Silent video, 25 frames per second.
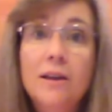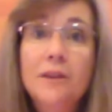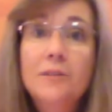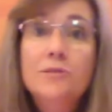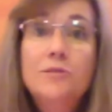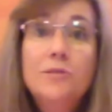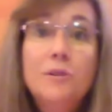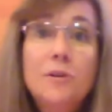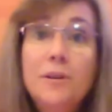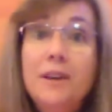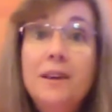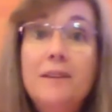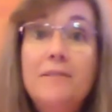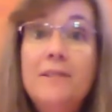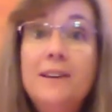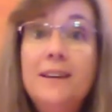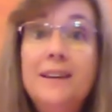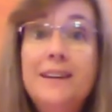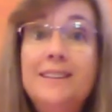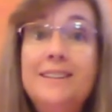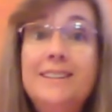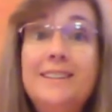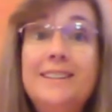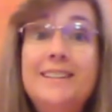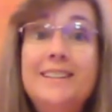So
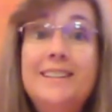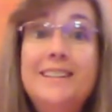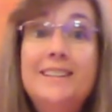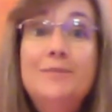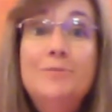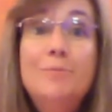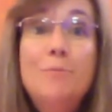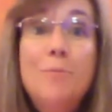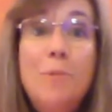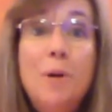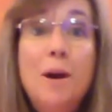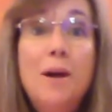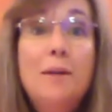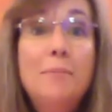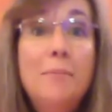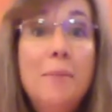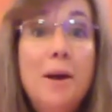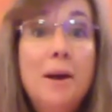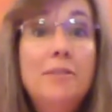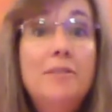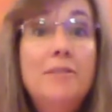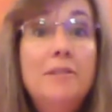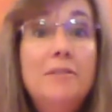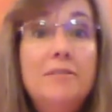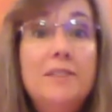giving isn't just one
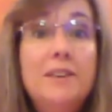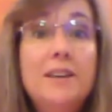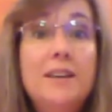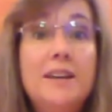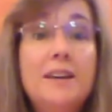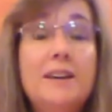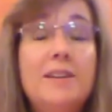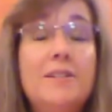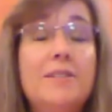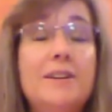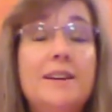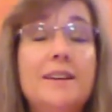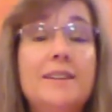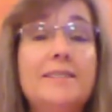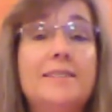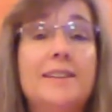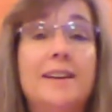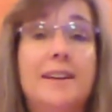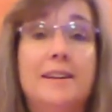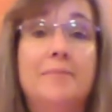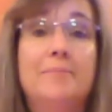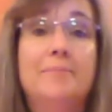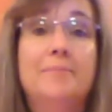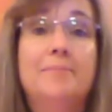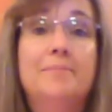month of the year, is
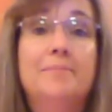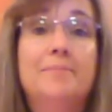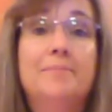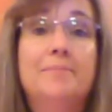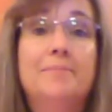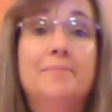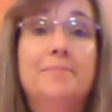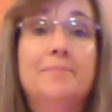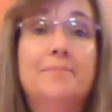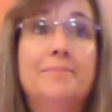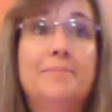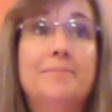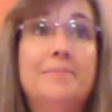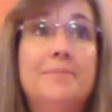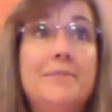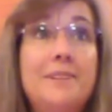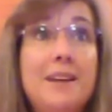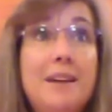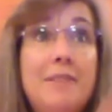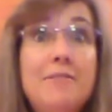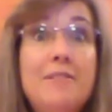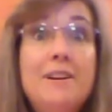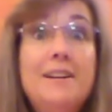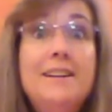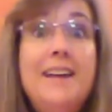it? It's
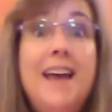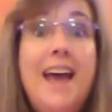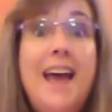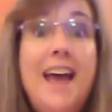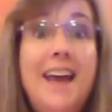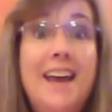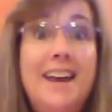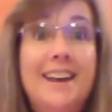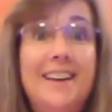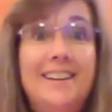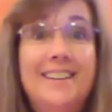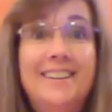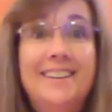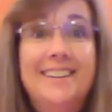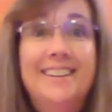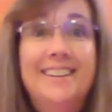every day.